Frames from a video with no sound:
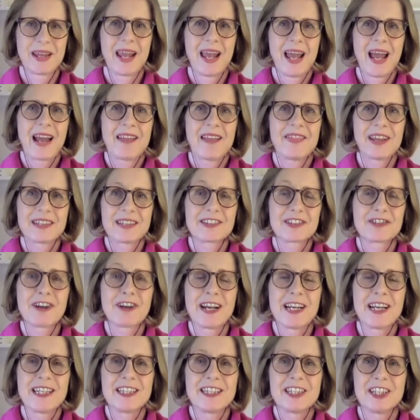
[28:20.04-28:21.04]
and that's
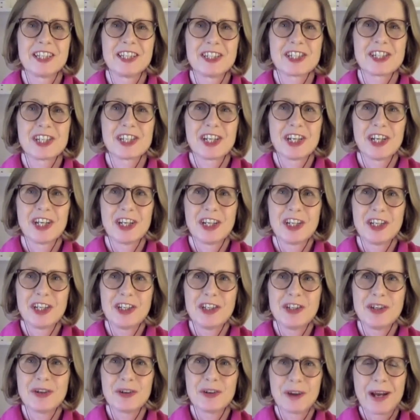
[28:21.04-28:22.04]
great that
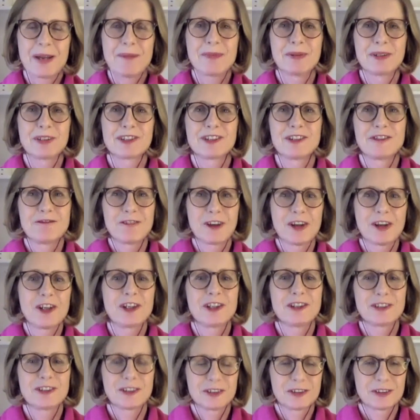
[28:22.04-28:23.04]
you're able to
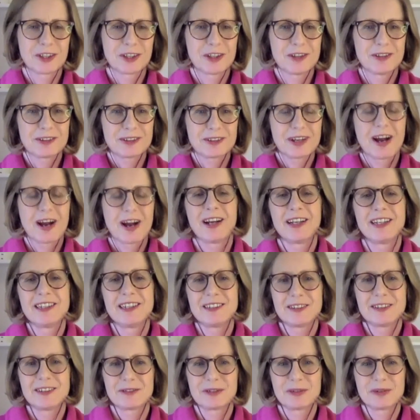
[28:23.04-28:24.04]
focus on those
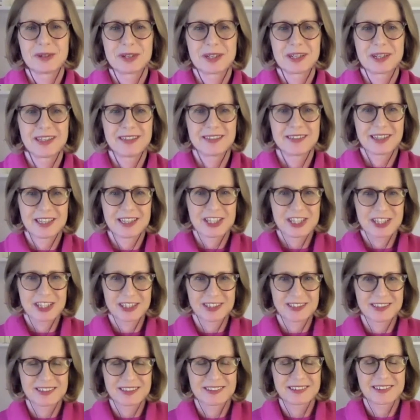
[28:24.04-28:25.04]
kinds of
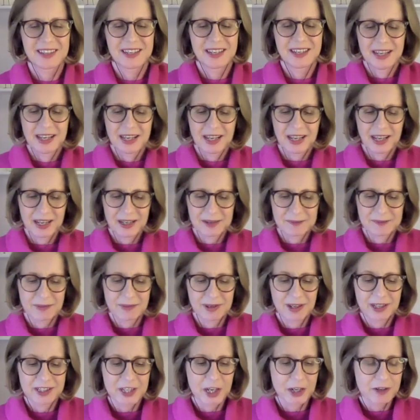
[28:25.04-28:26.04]
organizations.
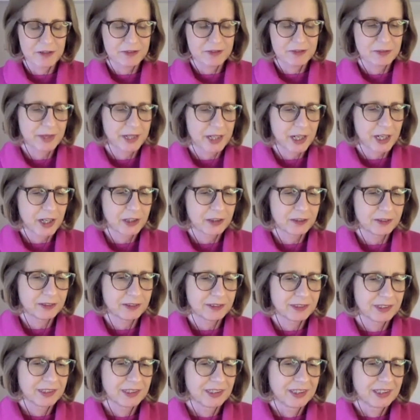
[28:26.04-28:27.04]
I know from my
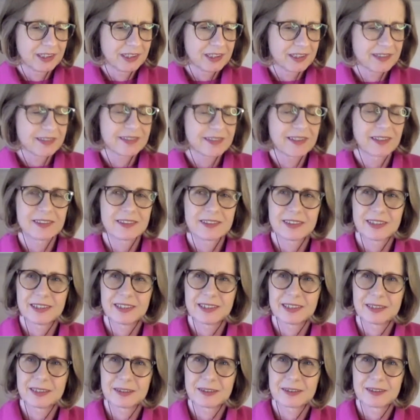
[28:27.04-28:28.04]
own
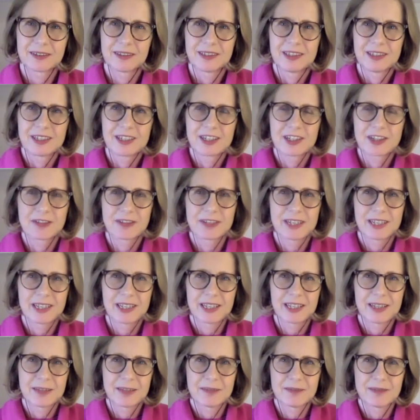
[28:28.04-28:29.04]
consulting
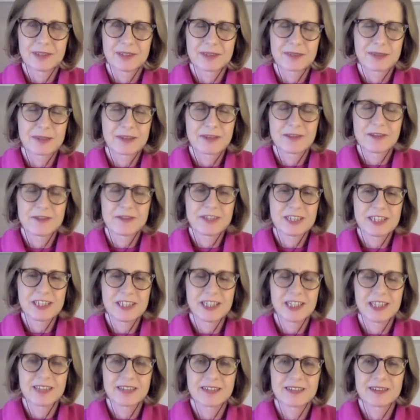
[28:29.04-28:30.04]
career, I spent 15
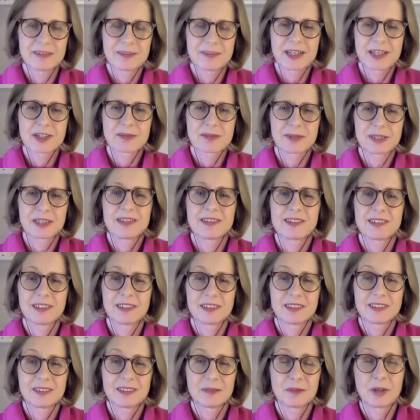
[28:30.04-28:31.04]
years as a management
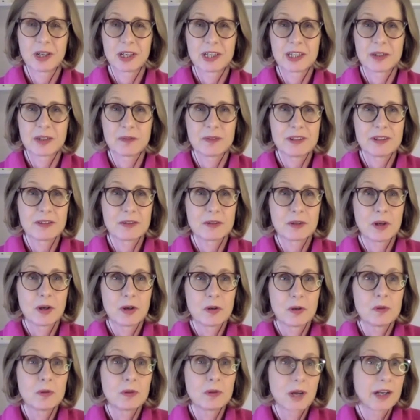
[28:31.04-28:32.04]
consultant working with
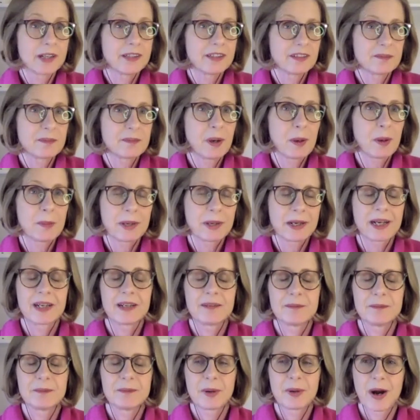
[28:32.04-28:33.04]
all kinds of public
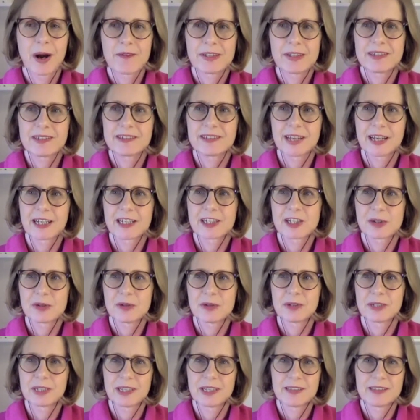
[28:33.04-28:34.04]
and private sector
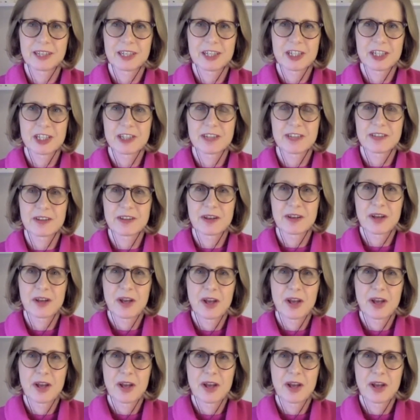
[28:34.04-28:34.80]
organizations that,